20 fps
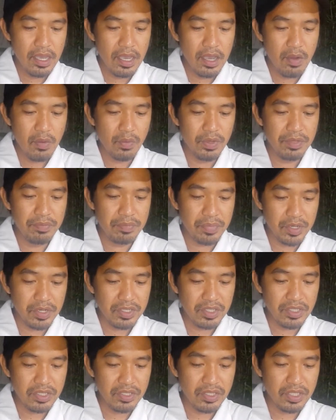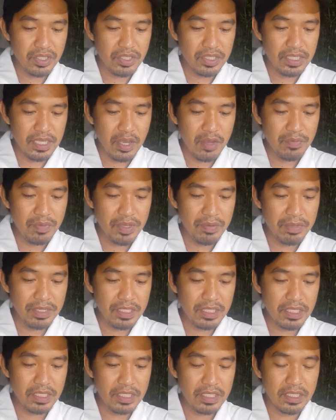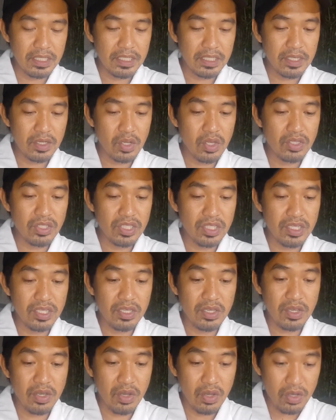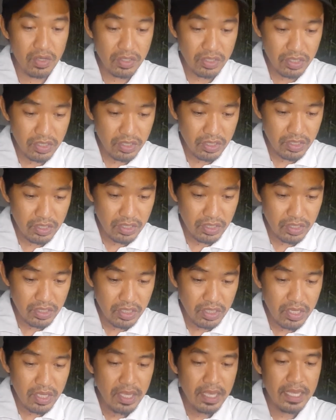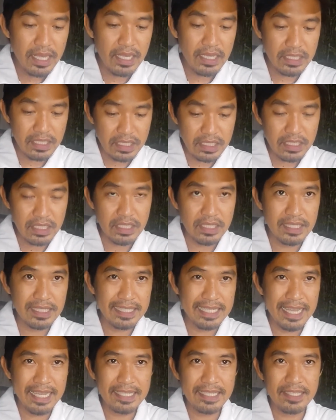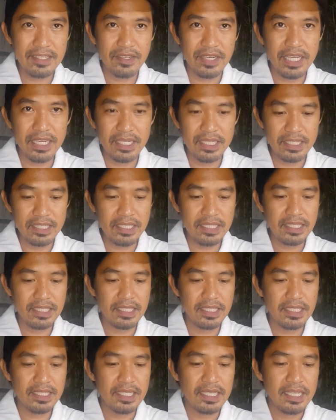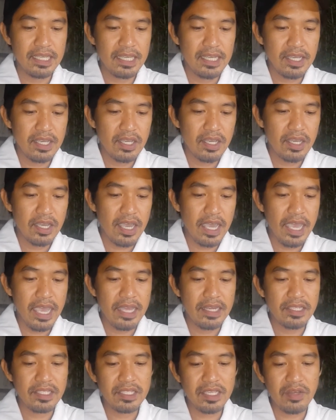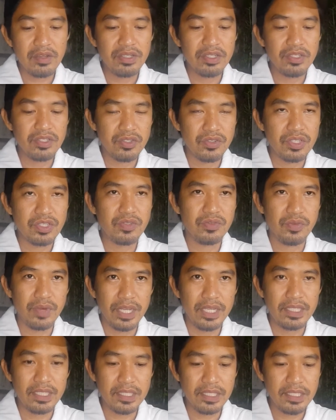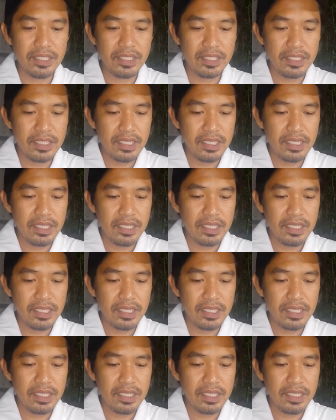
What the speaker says: with perks such as down payment assistance, closing costs assistance, tax credits, and discounted interest rates.